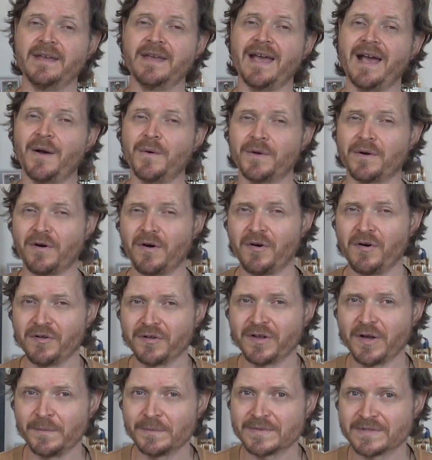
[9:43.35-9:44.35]
how it all
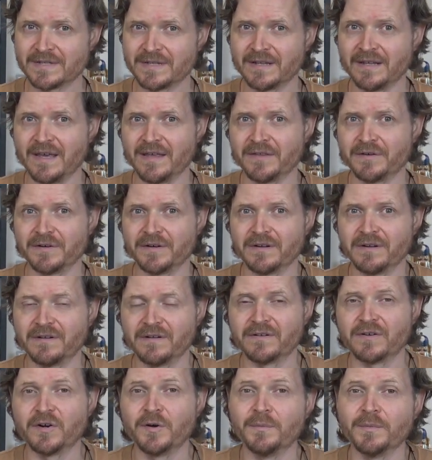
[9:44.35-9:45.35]
comes together to
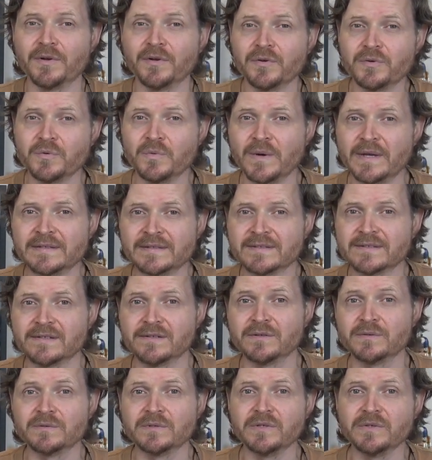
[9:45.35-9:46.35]
determine who wins and
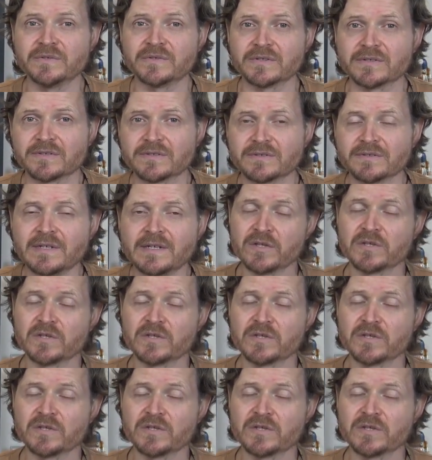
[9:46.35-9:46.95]
who loses.